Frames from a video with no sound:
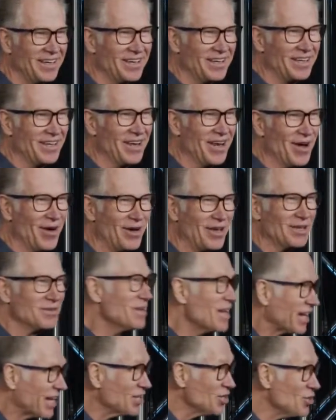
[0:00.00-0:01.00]
You know,
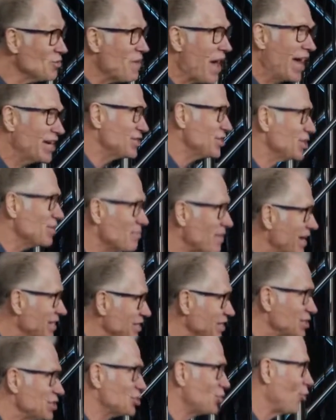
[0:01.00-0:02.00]
can you imagine the
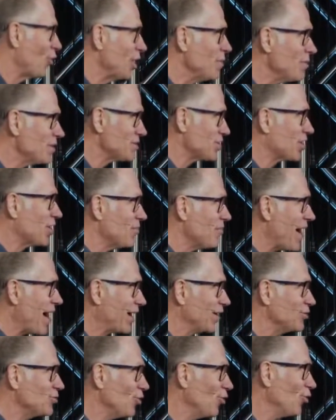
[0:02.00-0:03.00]
amazing story he must have come back
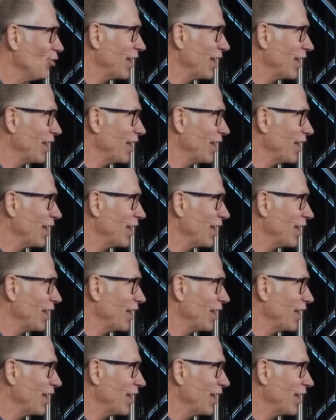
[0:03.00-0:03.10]
and told?